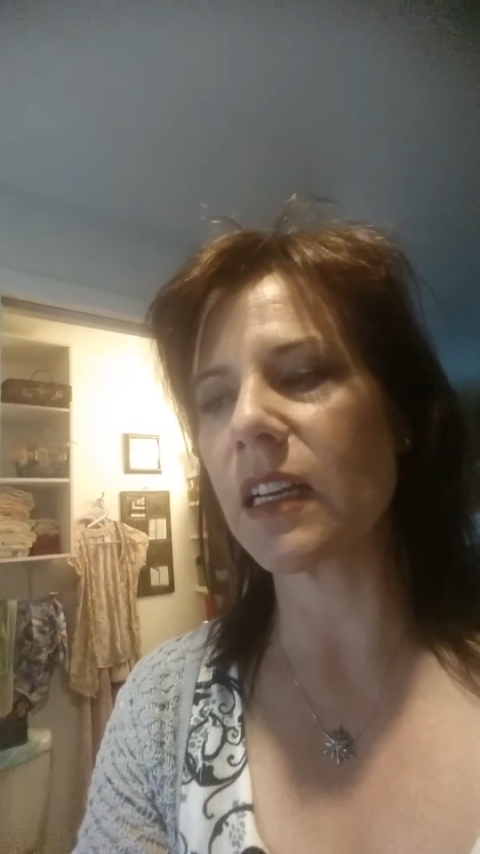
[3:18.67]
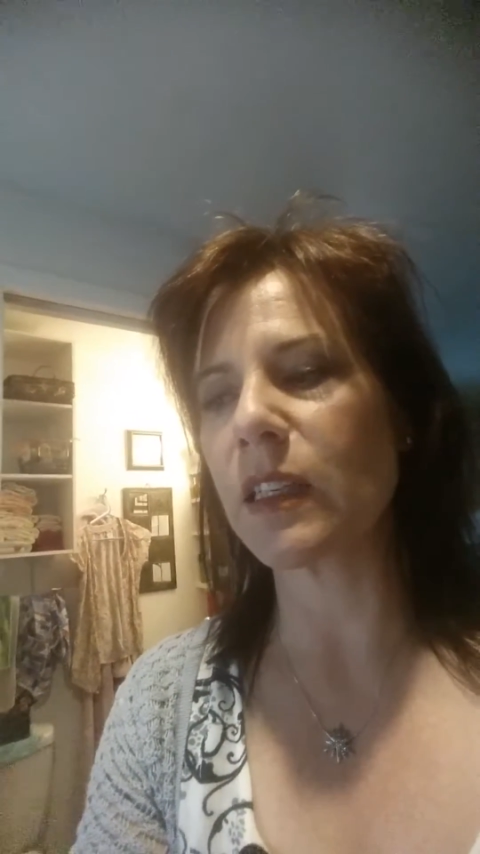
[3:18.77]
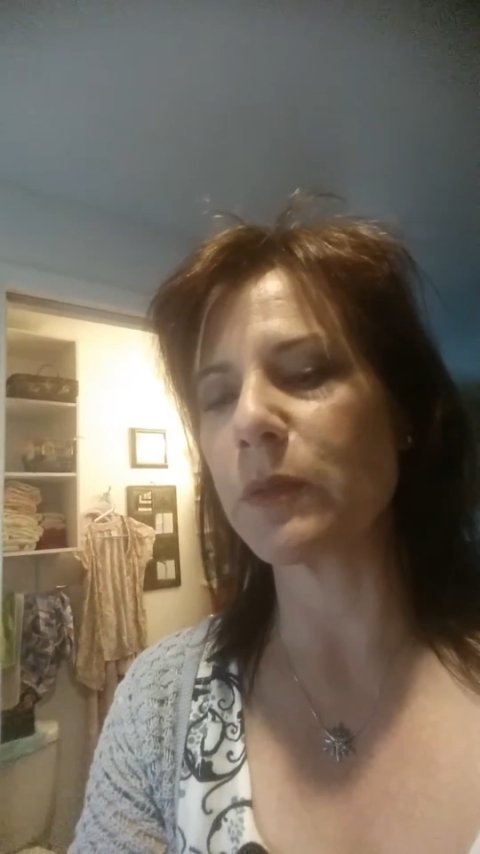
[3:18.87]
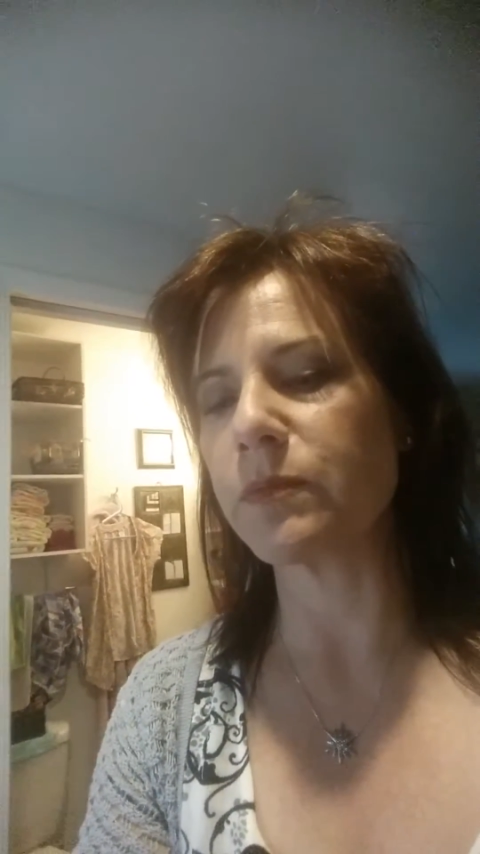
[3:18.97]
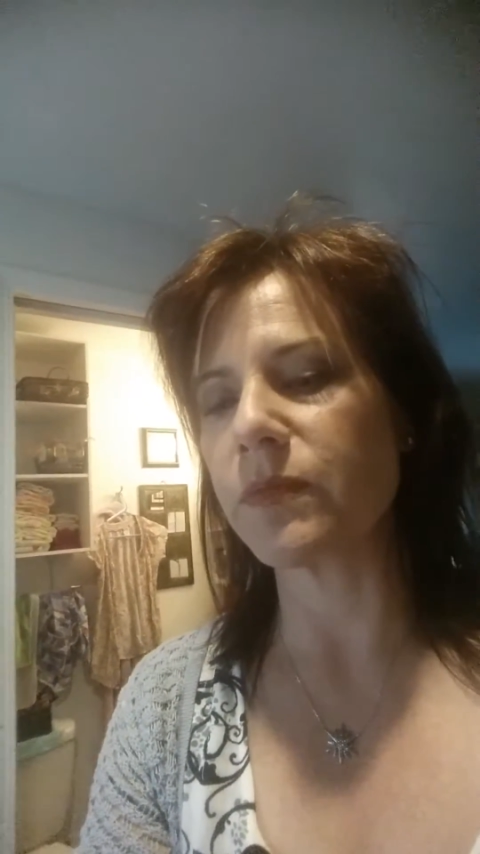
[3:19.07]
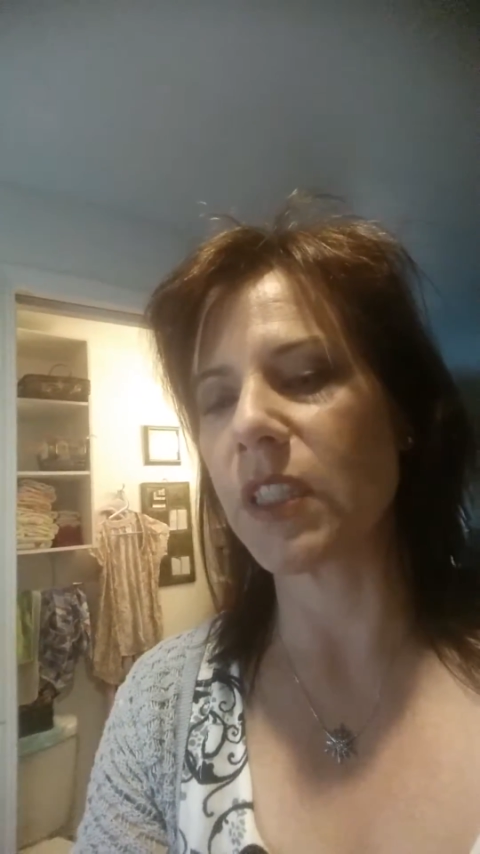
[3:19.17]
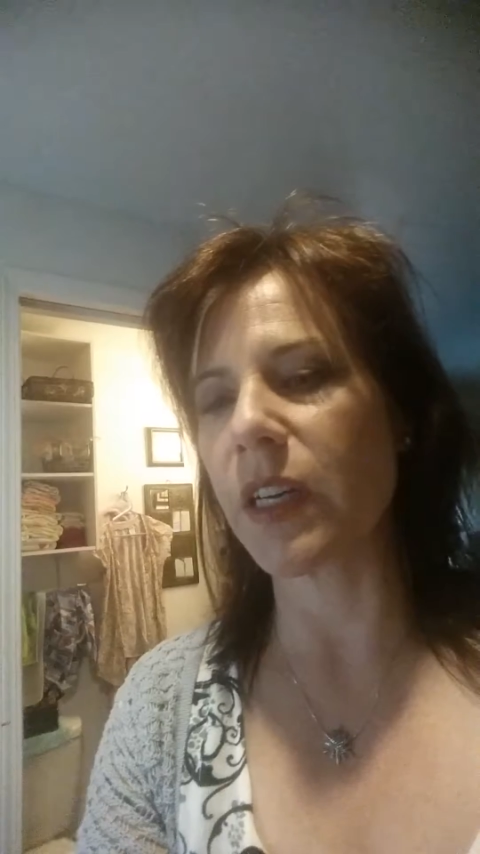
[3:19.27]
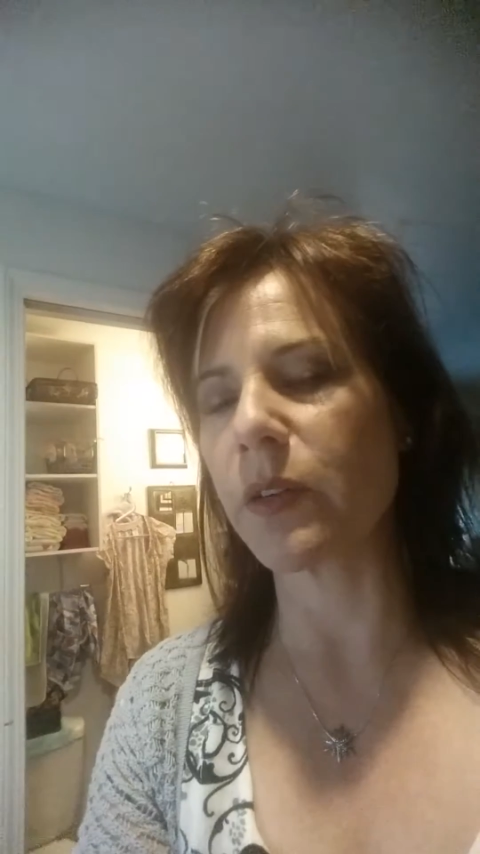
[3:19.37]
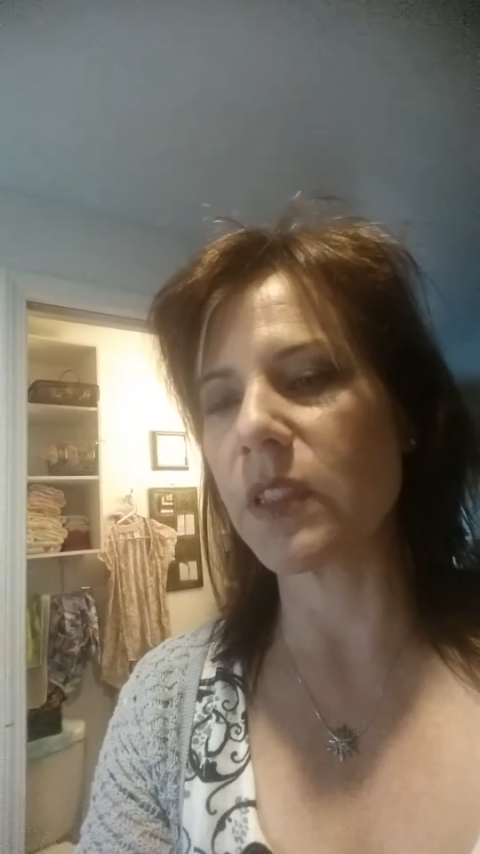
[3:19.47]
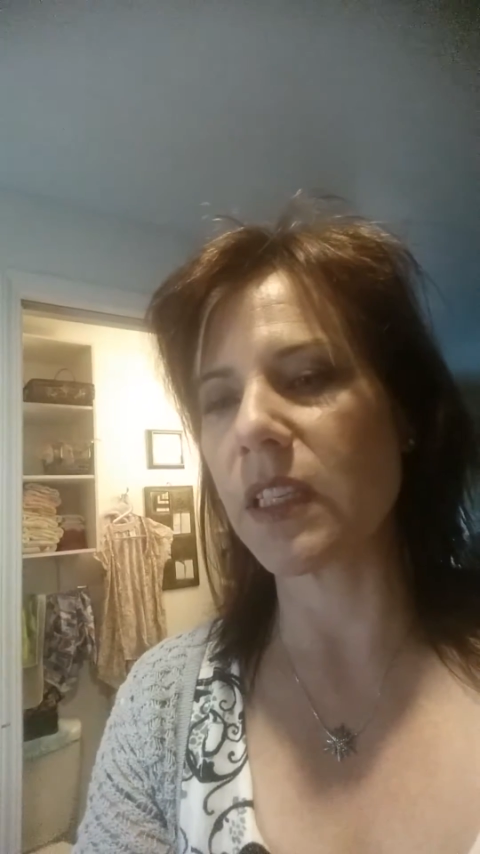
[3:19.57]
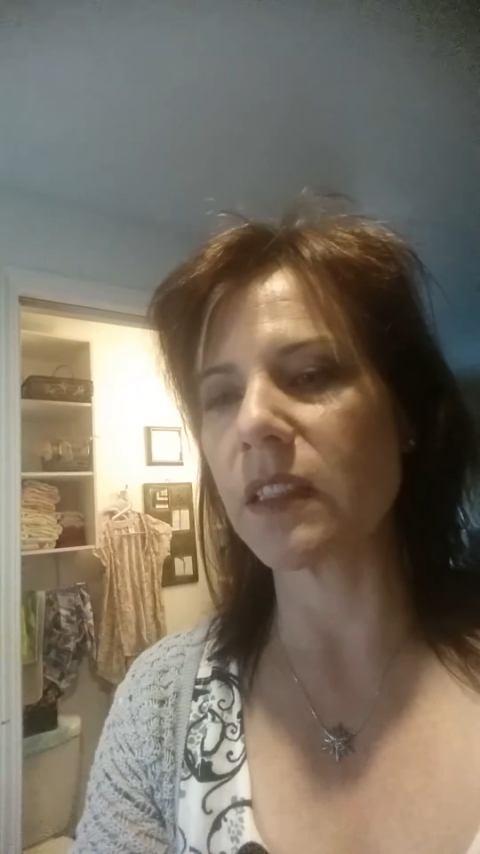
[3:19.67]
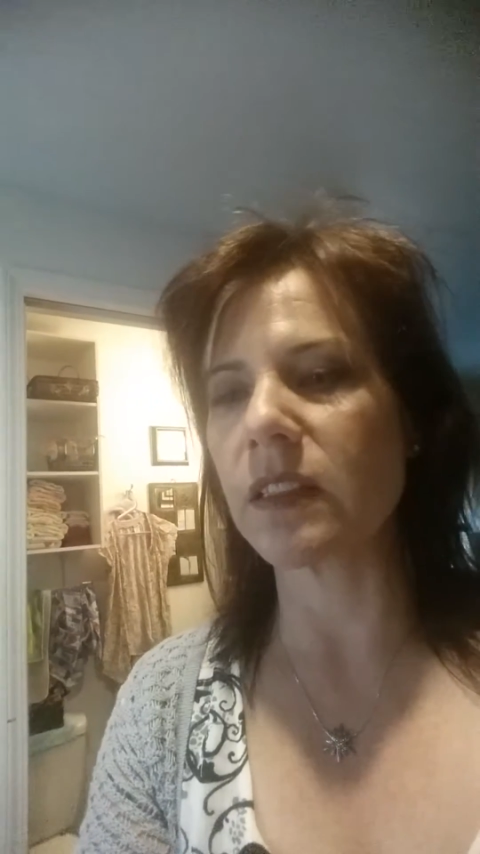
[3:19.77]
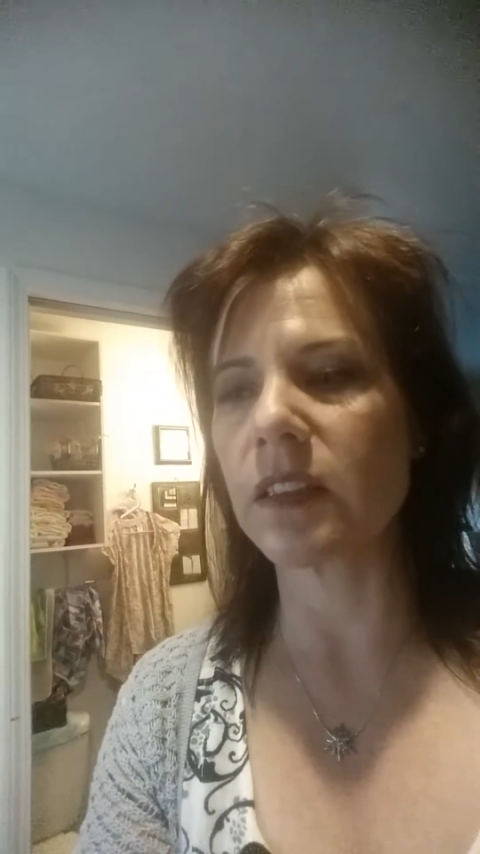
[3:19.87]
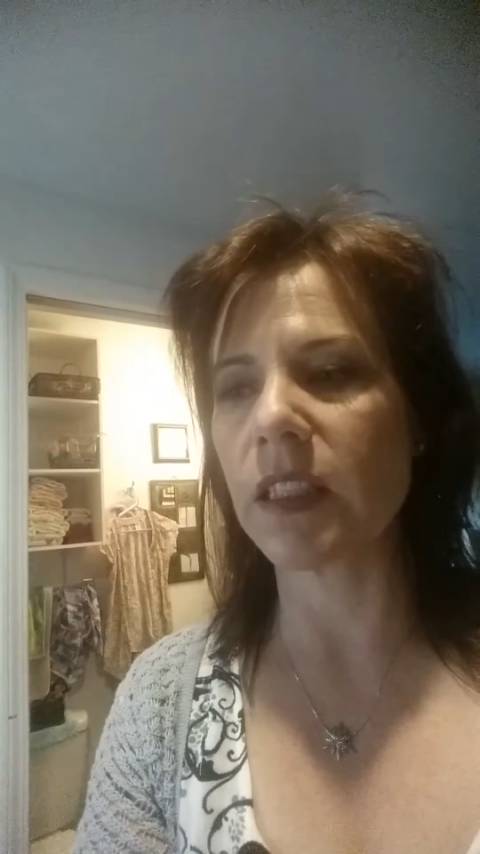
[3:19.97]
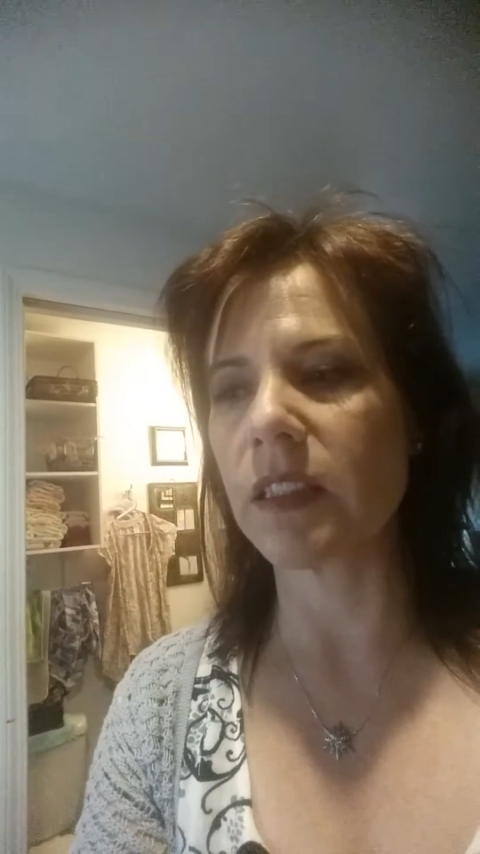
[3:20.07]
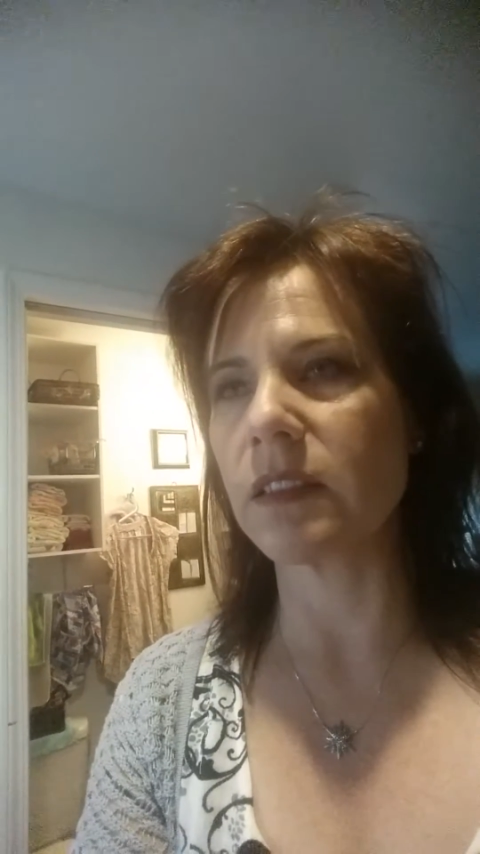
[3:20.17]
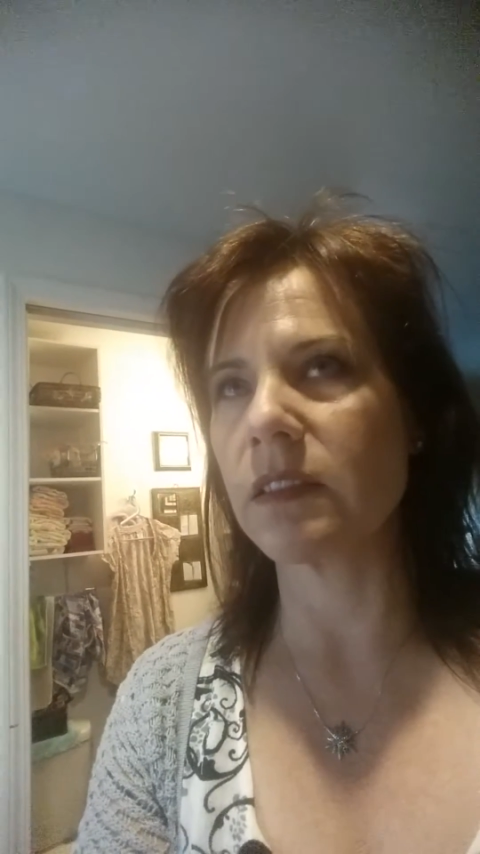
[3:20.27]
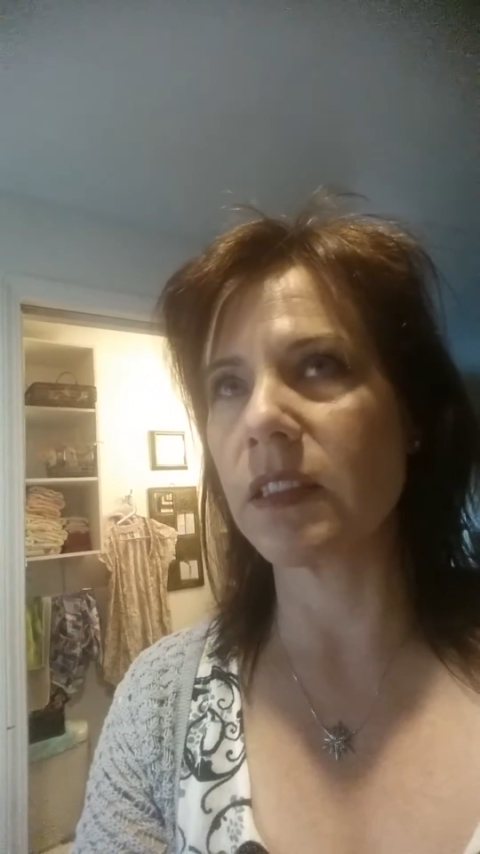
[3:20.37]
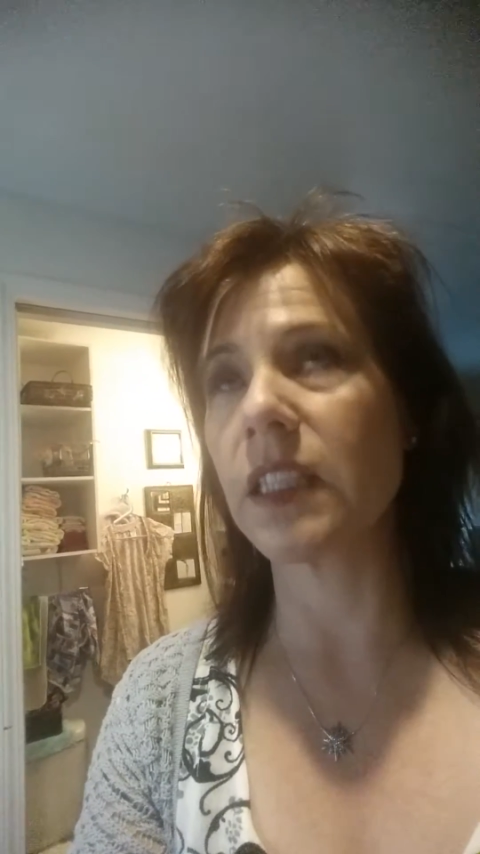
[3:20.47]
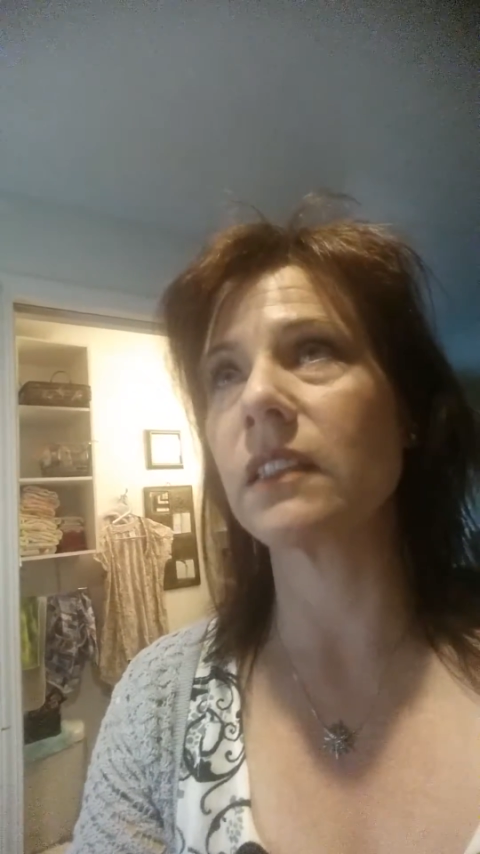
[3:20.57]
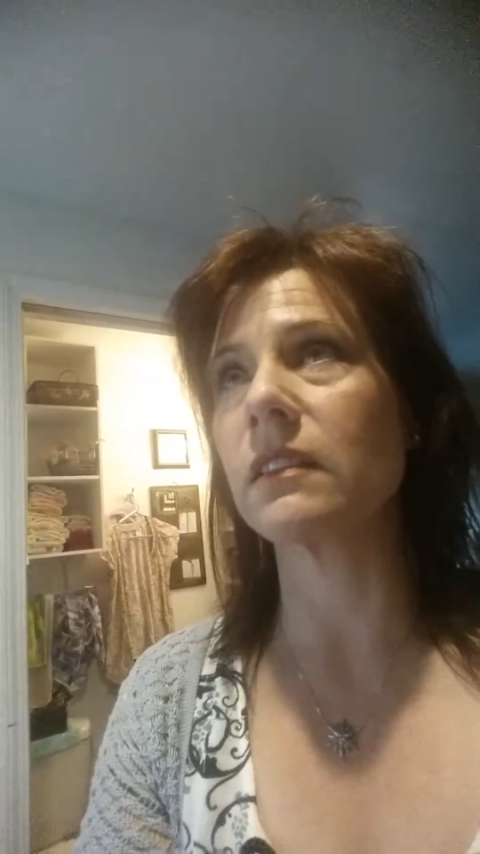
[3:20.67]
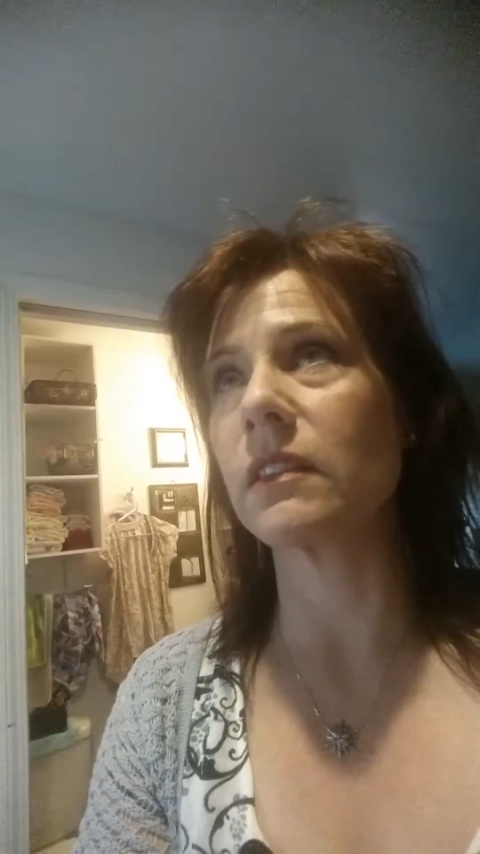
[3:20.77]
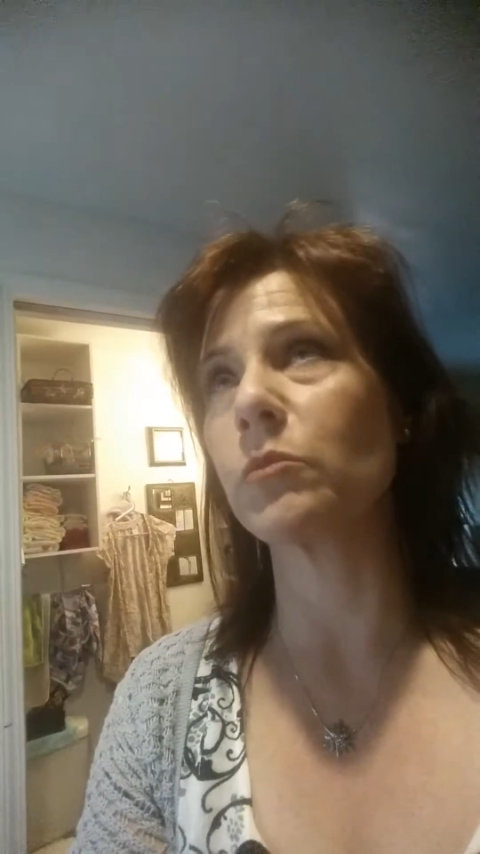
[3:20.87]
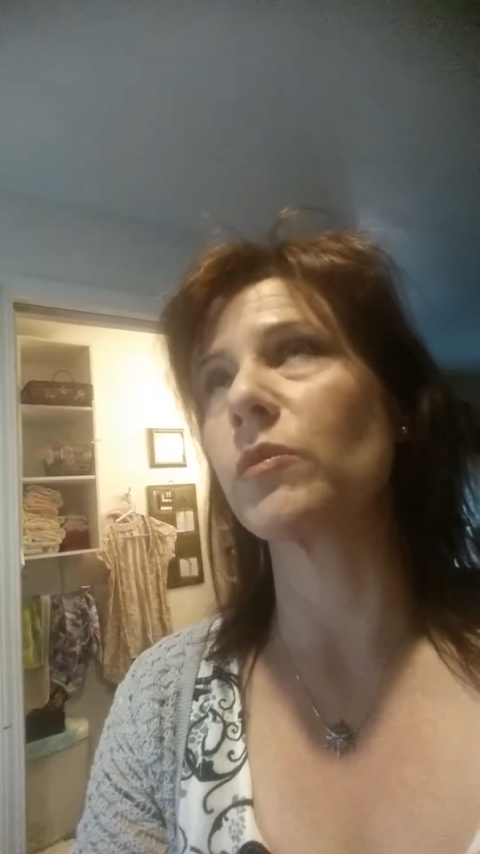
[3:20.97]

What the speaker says: and then,